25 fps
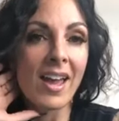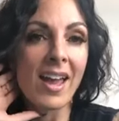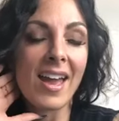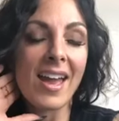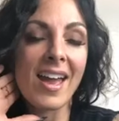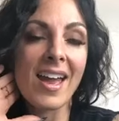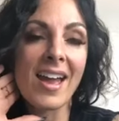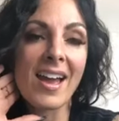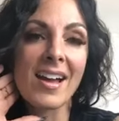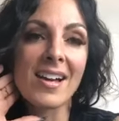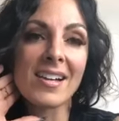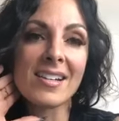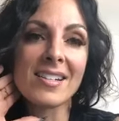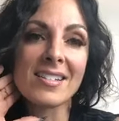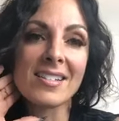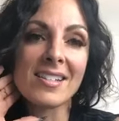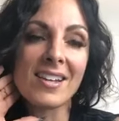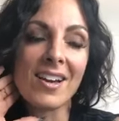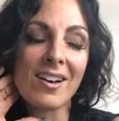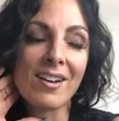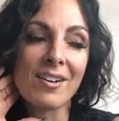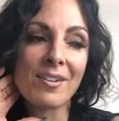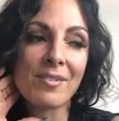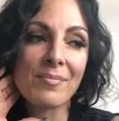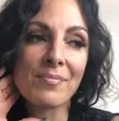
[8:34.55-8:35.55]
And
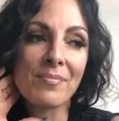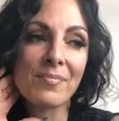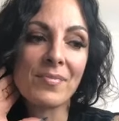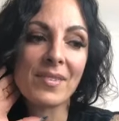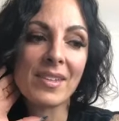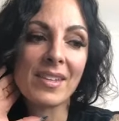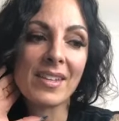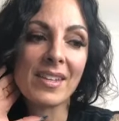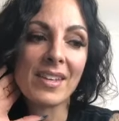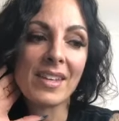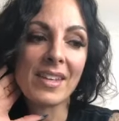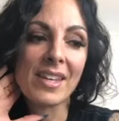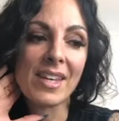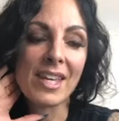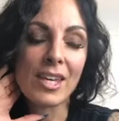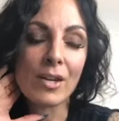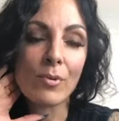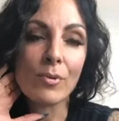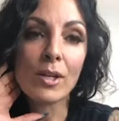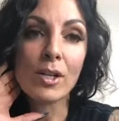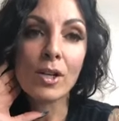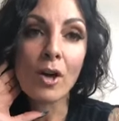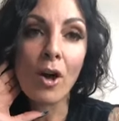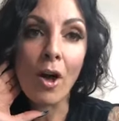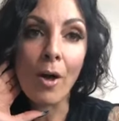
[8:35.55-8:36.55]
he
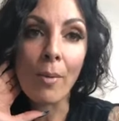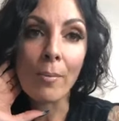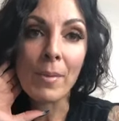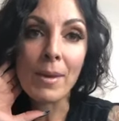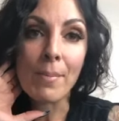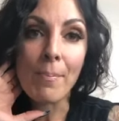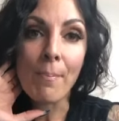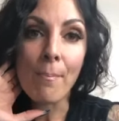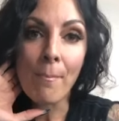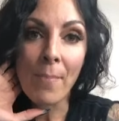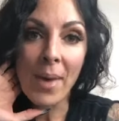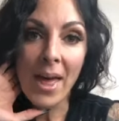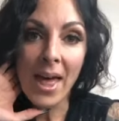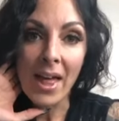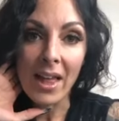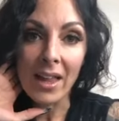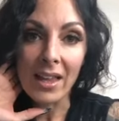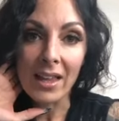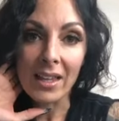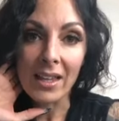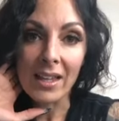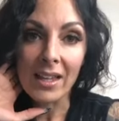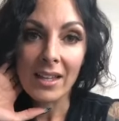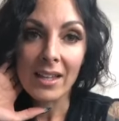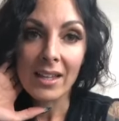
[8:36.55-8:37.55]
would call me
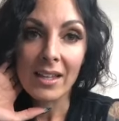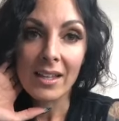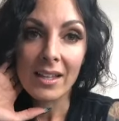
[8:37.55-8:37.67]
Belle.